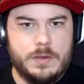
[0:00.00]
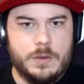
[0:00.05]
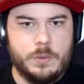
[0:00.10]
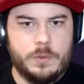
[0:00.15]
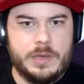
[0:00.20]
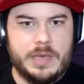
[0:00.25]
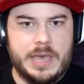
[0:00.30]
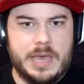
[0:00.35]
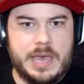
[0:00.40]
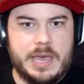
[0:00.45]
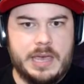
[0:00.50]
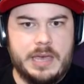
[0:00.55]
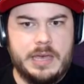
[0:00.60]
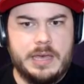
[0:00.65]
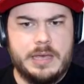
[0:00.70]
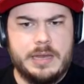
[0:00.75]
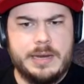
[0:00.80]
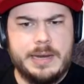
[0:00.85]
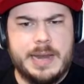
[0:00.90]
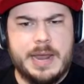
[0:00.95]
Okay,
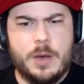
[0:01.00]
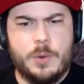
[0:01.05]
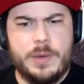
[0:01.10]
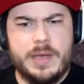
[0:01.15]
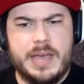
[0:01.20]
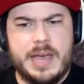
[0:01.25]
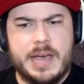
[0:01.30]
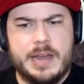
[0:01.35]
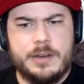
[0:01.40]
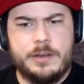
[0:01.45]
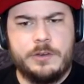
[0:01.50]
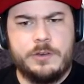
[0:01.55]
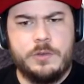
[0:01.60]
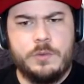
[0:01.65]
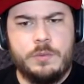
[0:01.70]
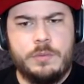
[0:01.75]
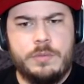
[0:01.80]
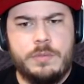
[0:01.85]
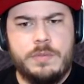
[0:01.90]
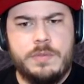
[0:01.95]
now I gotta
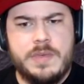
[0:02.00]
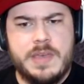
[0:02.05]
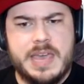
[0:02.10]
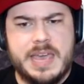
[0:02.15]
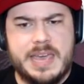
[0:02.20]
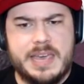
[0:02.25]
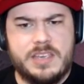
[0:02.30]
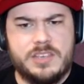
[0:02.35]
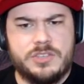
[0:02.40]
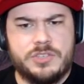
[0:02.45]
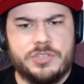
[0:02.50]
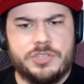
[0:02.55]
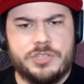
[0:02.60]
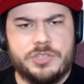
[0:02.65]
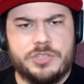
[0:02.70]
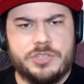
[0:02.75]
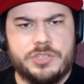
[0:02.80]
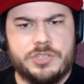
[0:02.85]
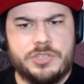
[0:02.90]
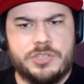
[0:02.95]
do
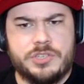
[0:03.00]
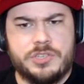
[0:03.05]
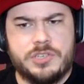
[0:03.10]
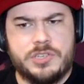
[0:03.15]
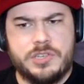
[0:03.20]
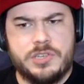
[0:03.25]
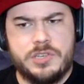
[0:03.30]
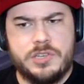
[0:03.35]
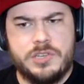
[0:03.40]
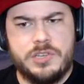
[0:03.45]
this.